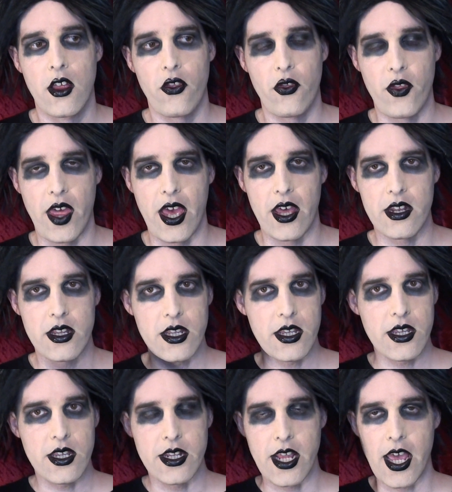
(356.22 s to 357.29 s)
that
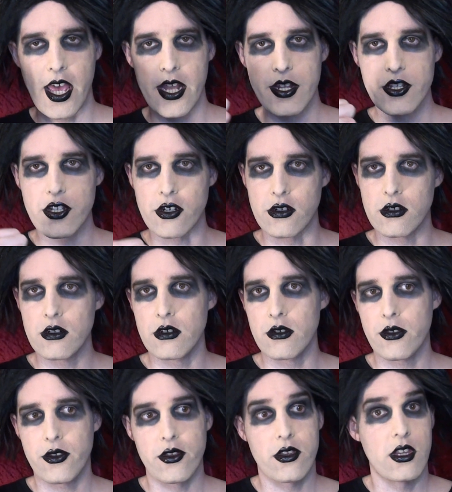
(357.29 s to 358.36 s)
it headed to
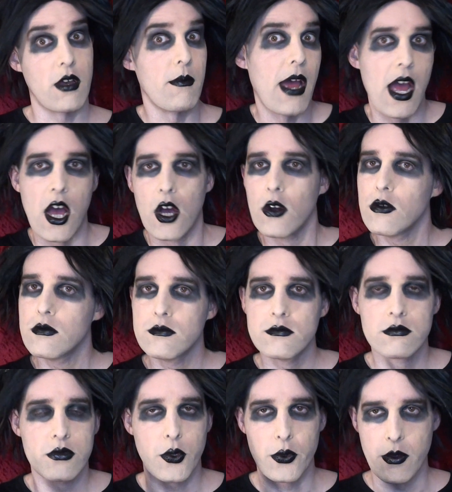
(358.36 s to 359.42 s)
Earth somehow
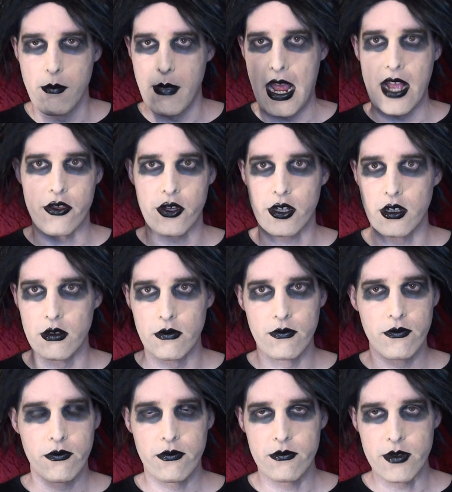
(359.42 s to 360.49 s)
through the magic
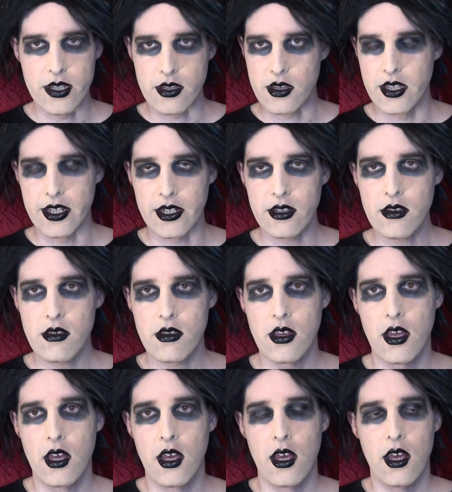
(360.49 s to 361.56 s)
of these things.
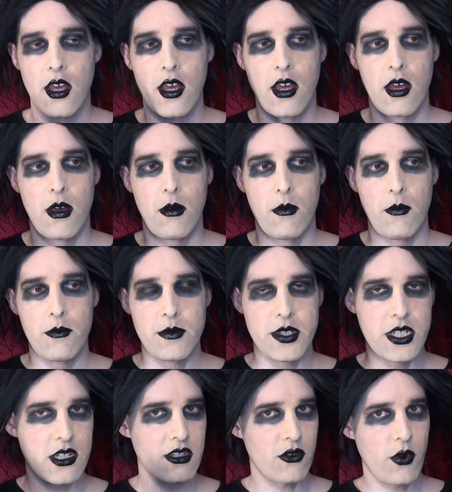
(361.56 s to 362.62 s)

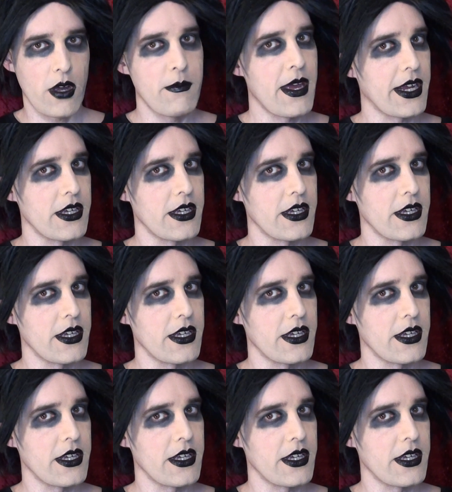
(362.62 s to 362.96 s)
Didn't quite make